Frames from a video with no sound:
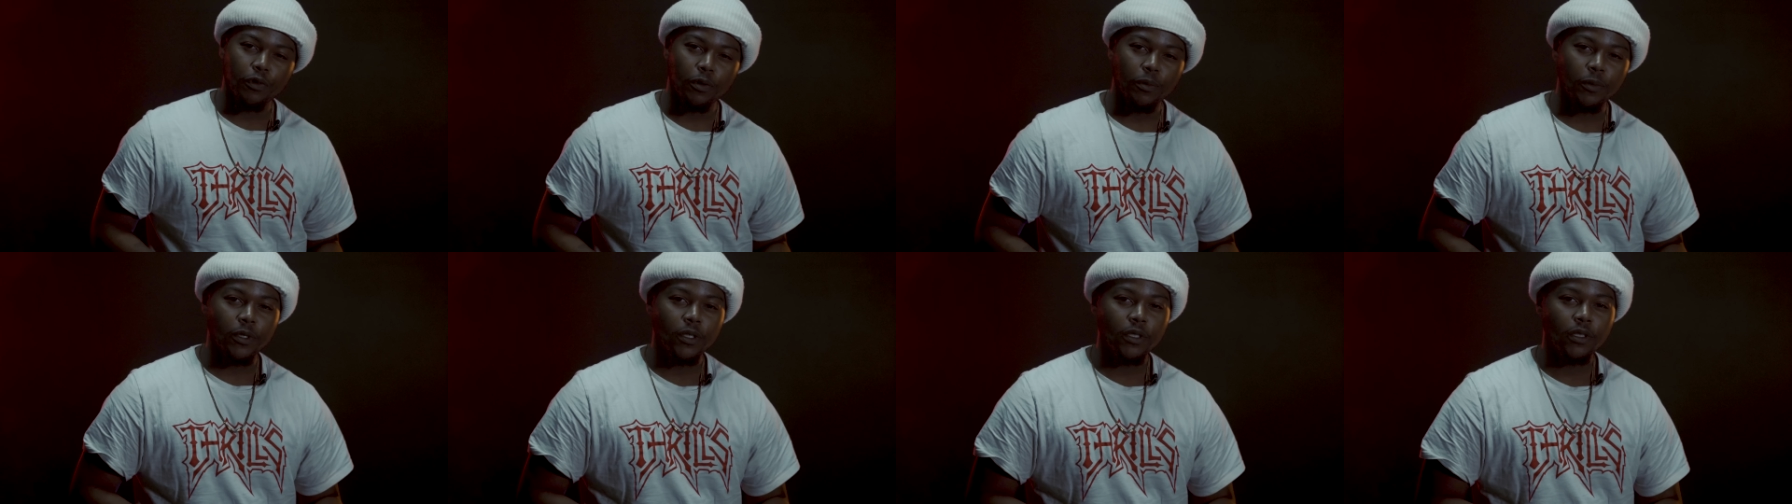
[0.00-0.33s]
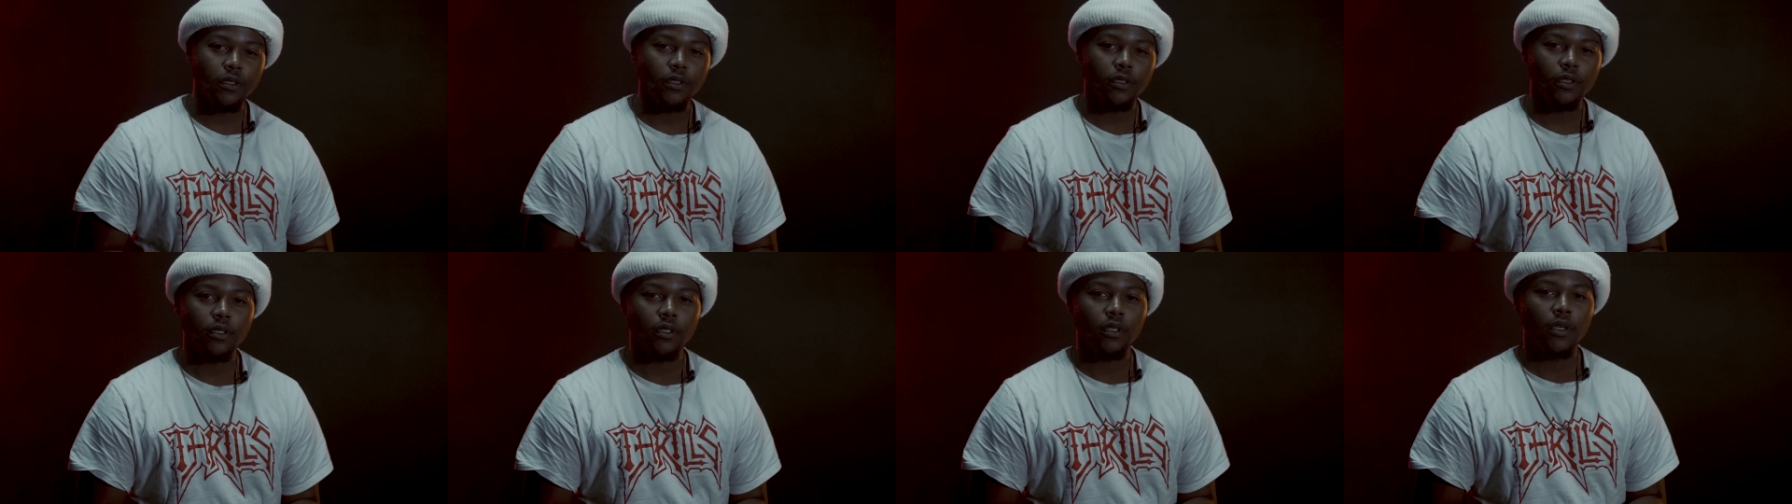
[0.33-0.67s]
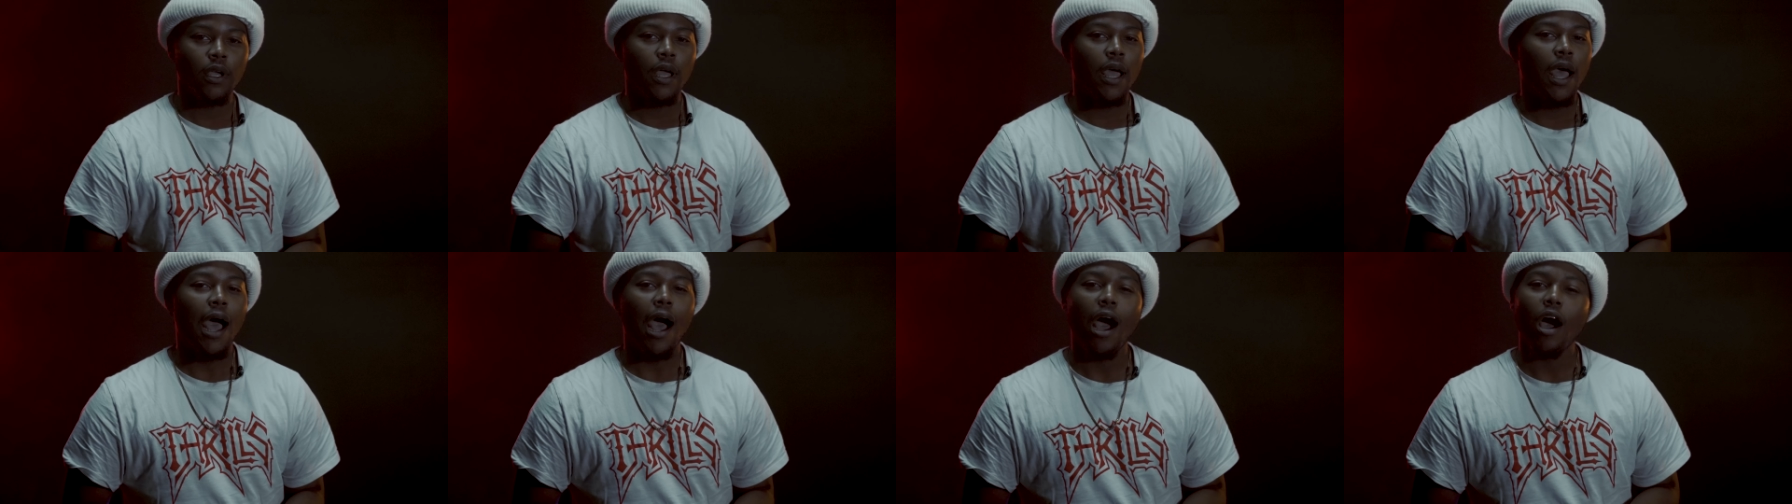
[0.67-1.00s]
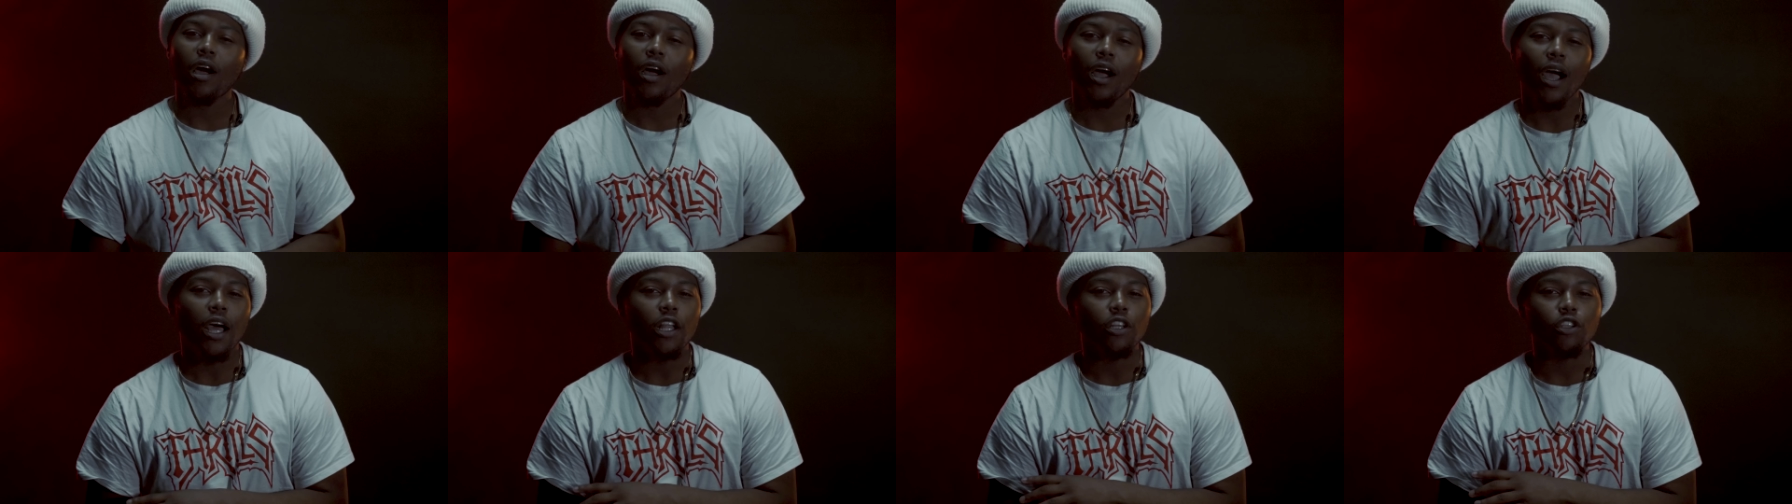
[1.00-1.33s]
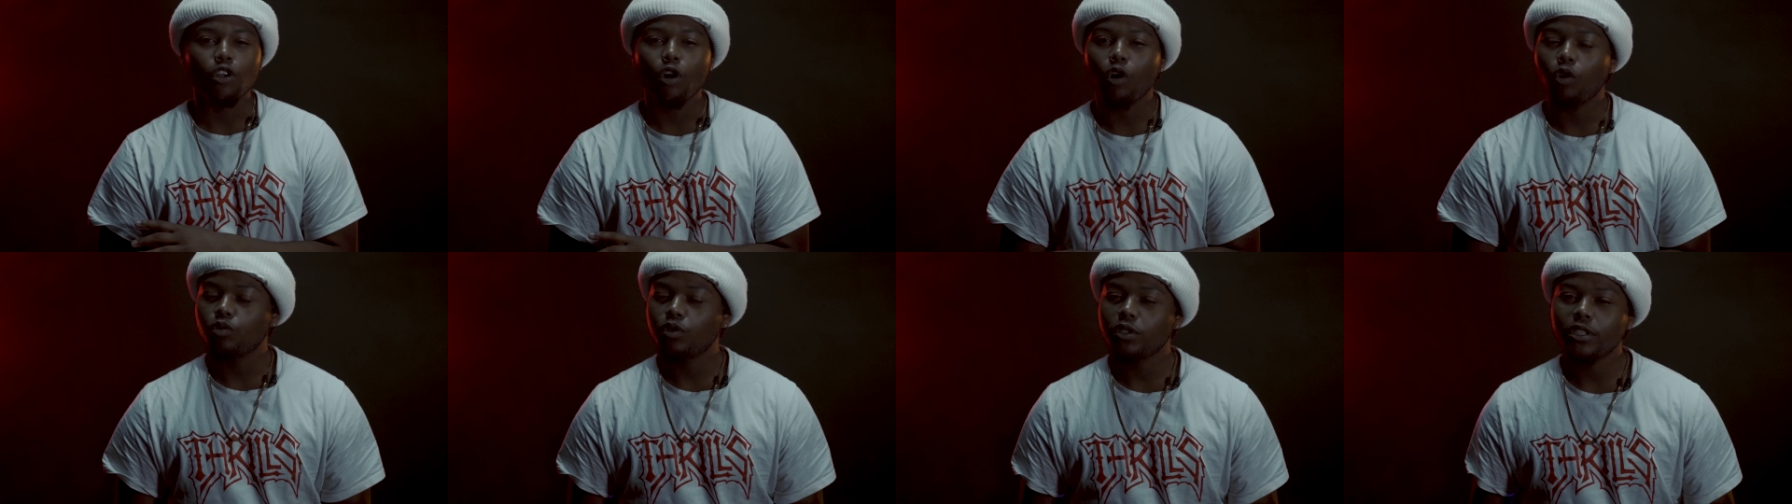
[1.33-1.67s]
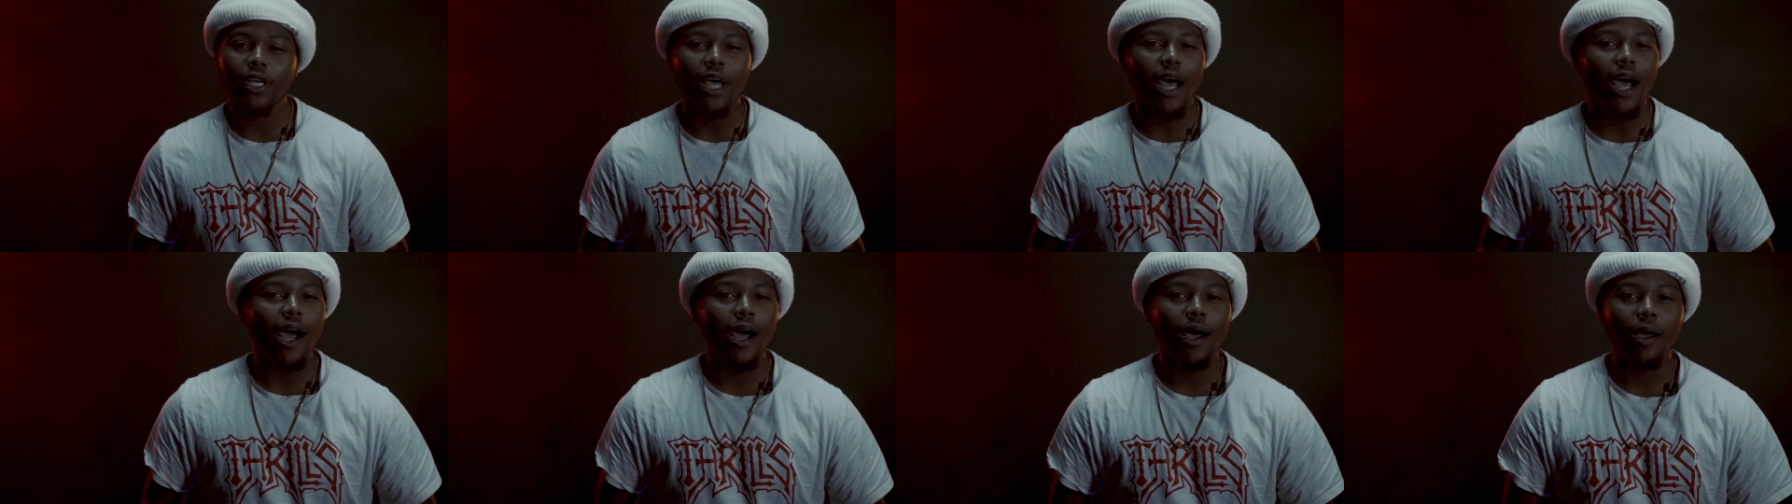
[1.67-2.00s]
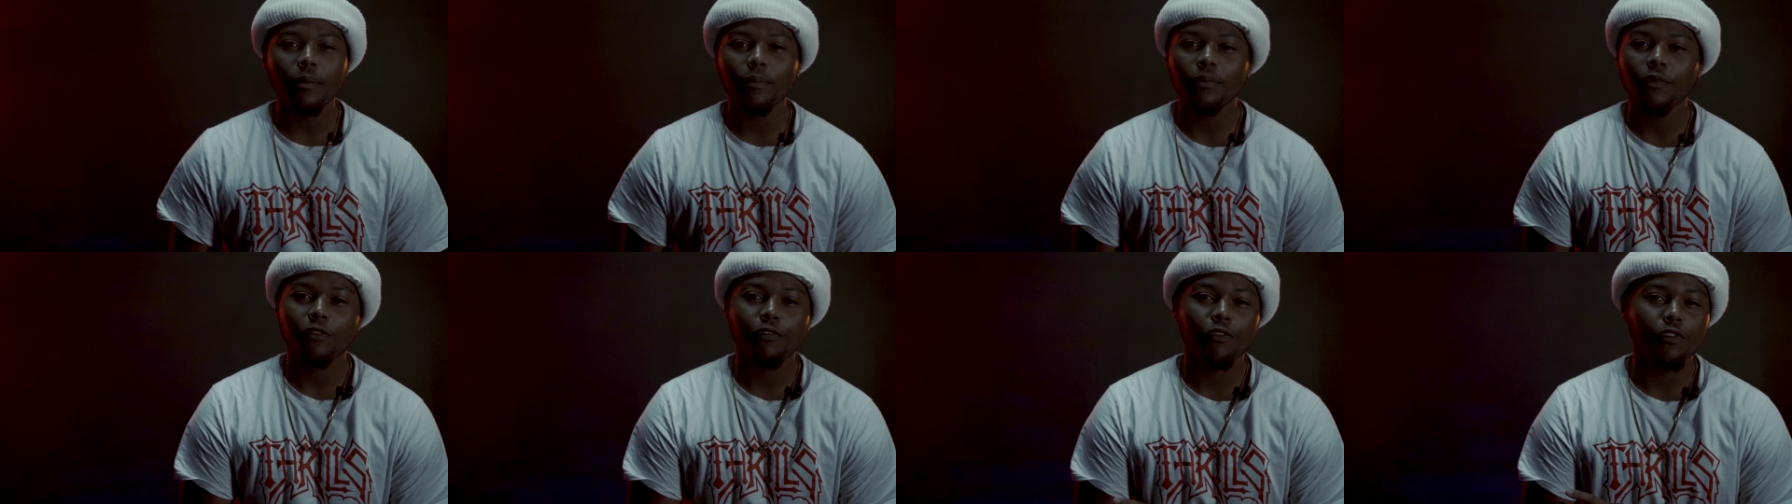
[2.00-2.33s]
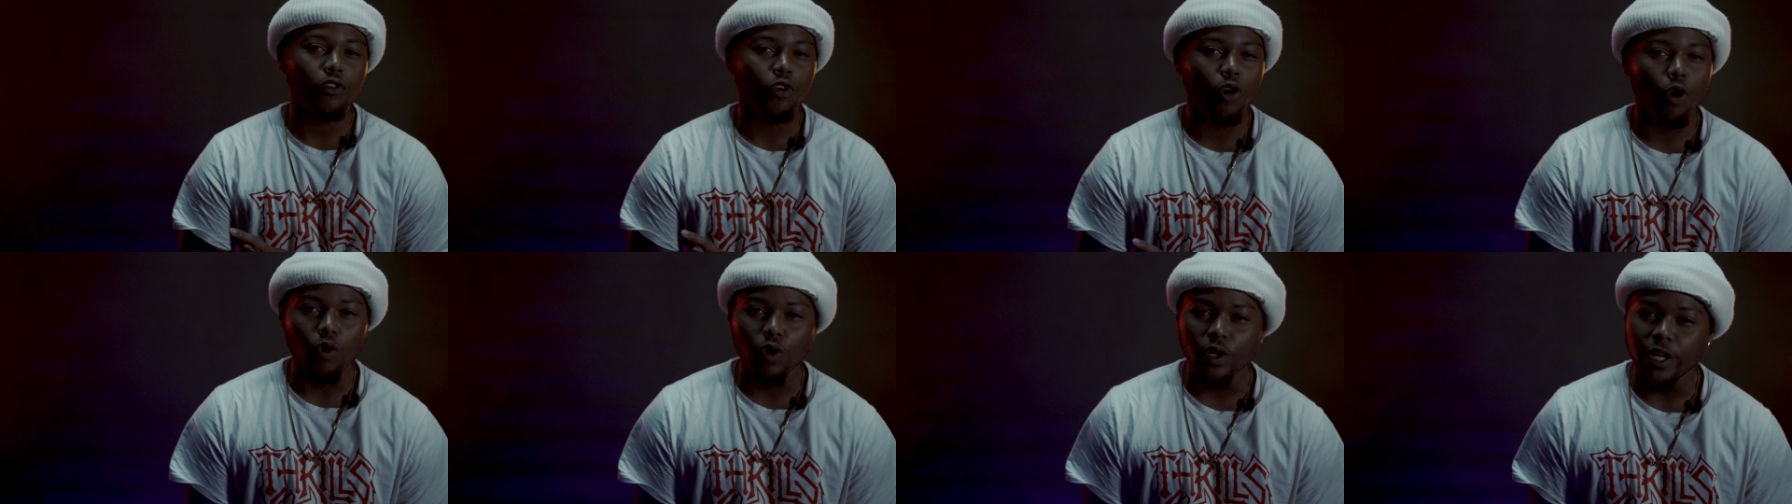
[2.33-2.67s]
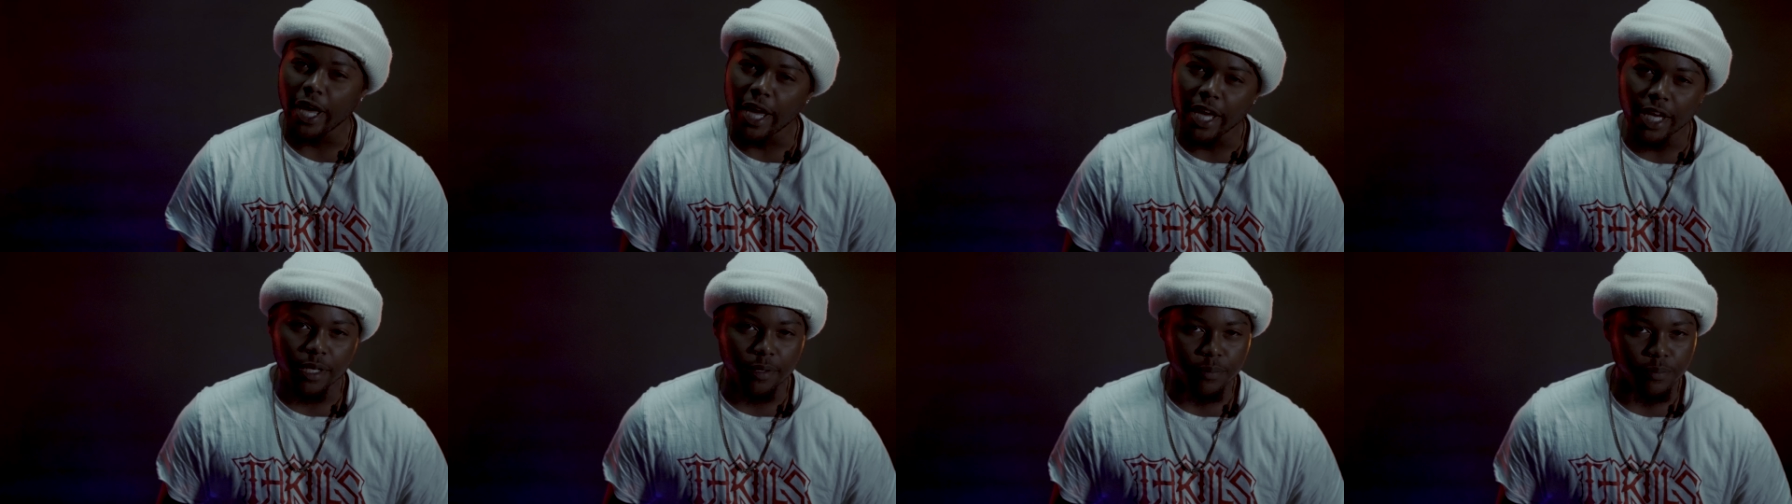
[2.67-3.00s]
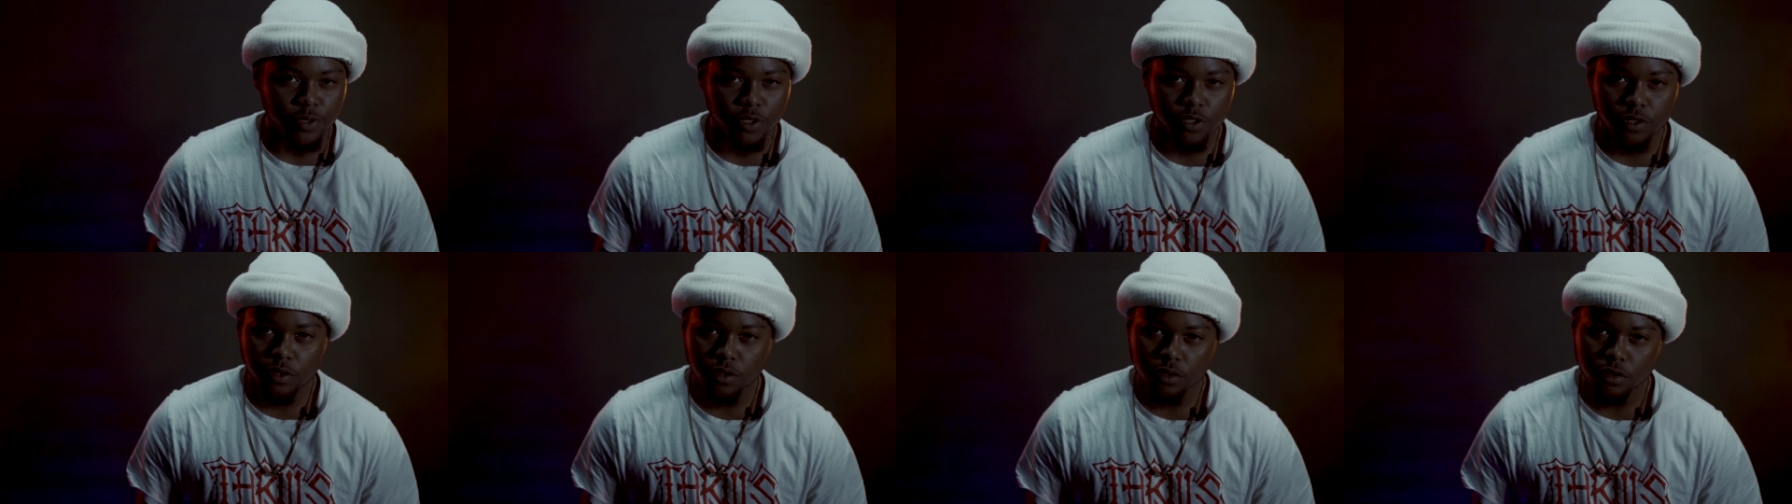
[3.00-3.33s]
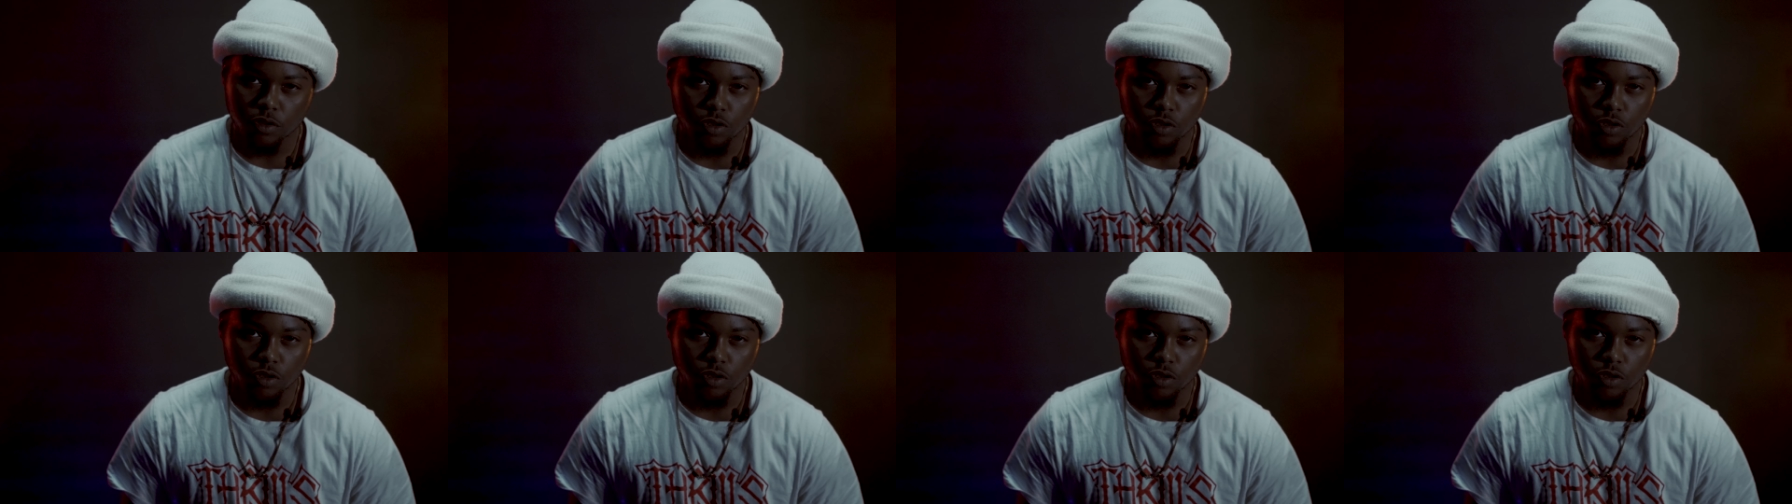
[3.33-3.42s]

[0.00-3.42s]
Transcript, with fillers: You feel me? I don't got no time for no games,